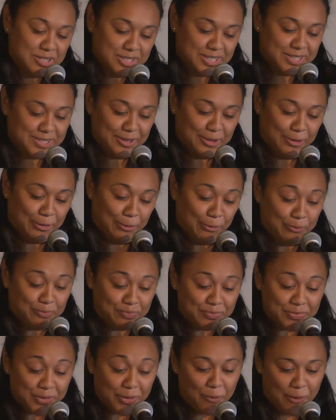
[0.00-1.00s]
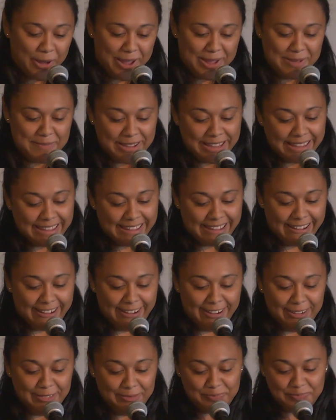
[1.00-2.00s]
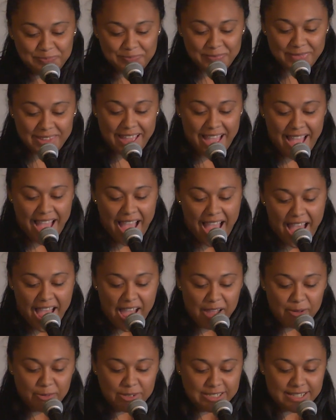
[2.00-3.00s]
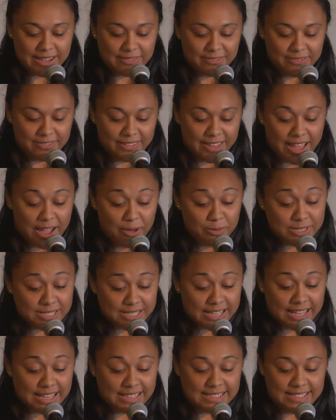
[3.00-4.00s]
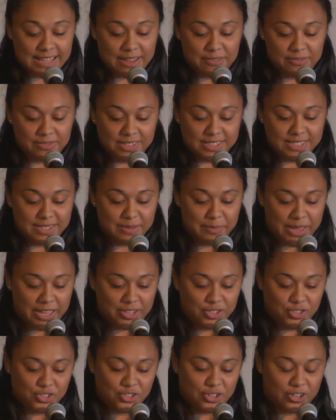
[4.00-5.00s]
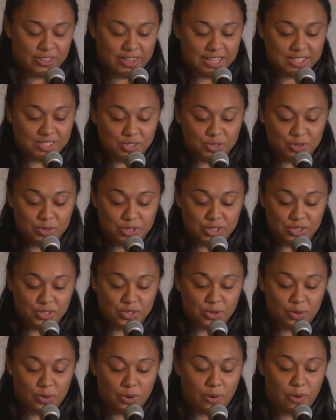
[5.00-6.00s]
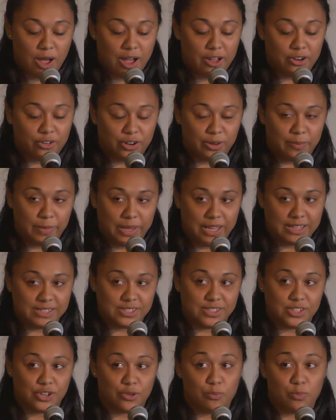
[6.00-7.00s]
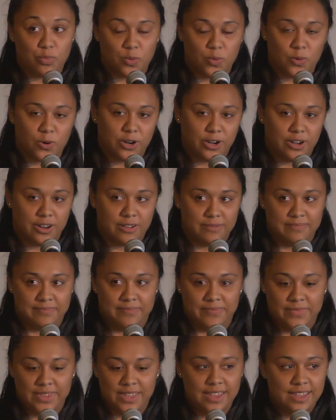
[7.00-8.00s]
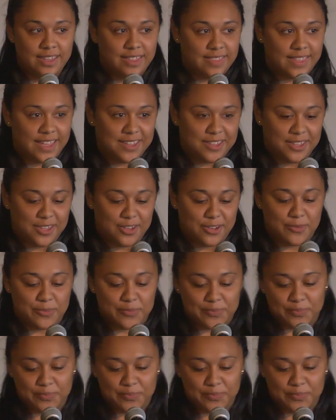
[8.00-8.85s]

So why am I here? I would say it's definitely to make sure that students don't go hungry because they're bored. Thank you.